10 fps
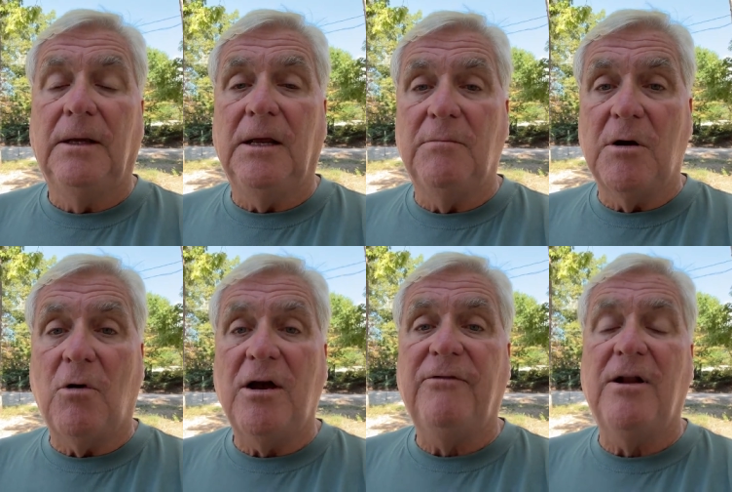And my
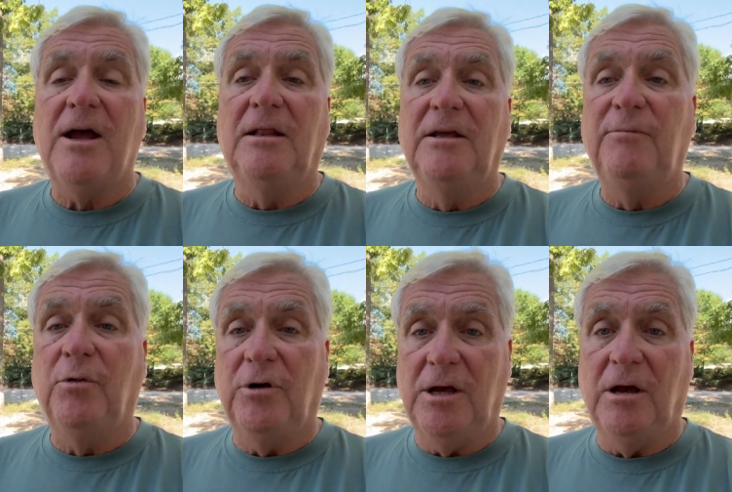wife and I live
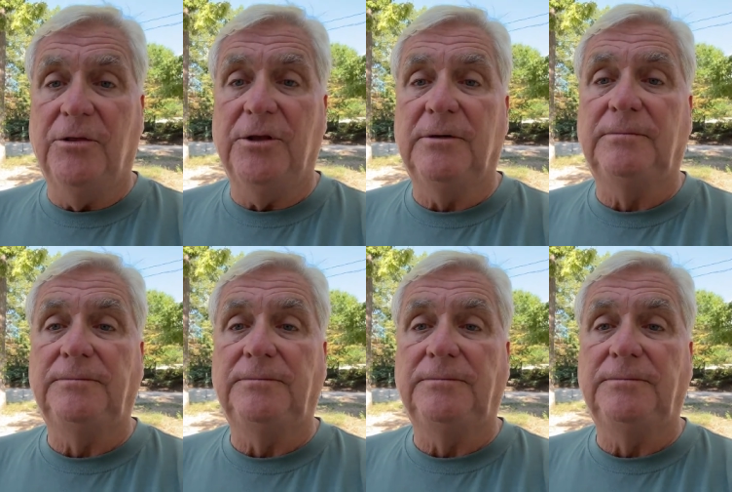pretty healthy.